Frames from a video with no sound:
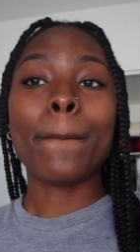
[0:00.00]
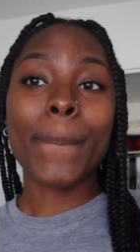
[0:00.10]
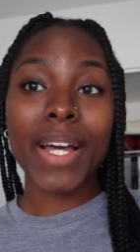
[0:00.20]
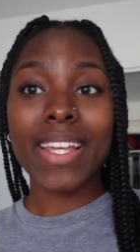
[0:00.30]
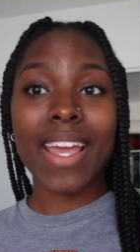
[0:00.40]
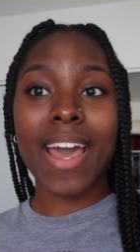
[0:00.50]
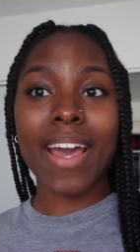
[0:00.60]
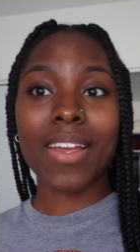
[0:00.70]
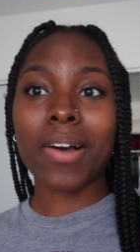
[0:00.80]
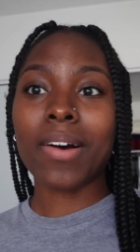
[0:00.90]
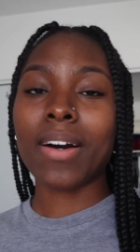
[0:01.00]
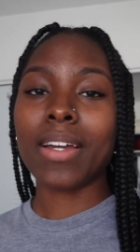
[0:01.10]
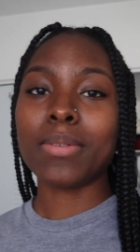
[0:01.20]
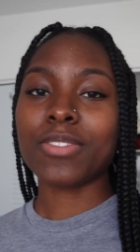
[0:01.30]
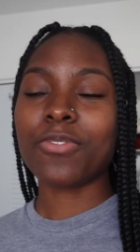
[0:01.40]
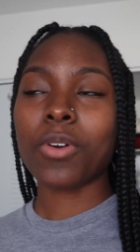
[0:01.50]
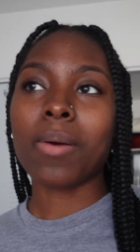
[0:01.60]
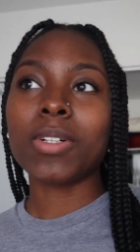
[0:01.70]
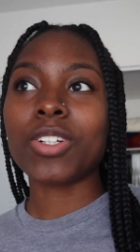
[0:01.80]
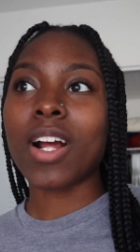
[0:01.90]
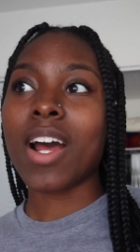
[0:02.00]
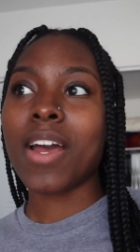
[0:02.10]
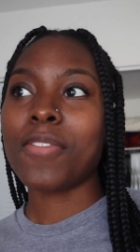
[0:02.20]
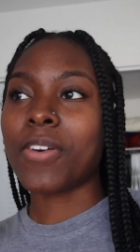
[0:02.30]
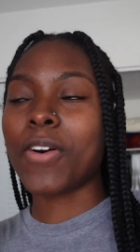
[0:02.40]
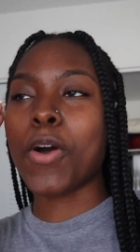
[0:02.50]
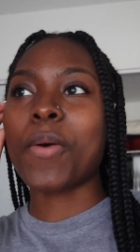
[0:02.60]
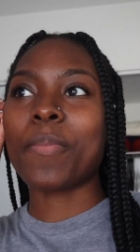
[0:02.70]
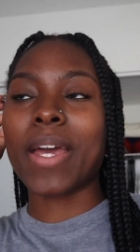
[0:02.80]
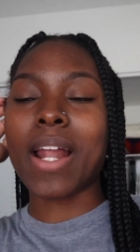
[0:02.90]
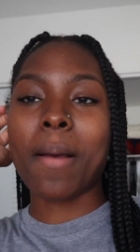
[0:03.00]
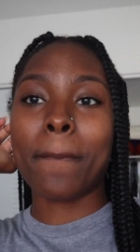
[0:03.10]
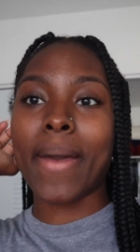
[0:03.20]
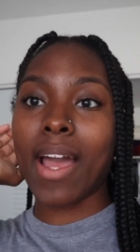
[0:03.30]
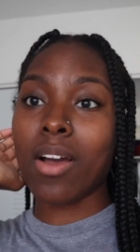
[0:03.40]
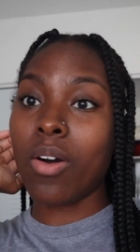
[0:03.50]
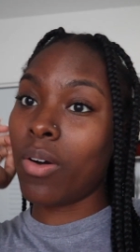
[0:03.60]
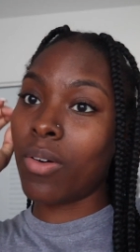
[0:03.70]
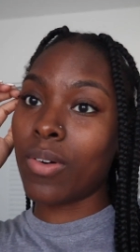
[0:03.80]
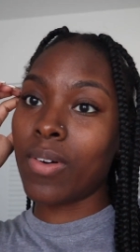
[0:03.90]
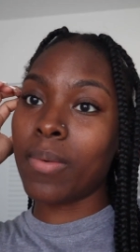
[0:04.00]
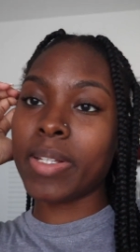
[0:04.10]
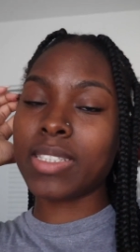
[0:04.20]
But yeah, y'all, it was a 4-hour drive, and I'm back home.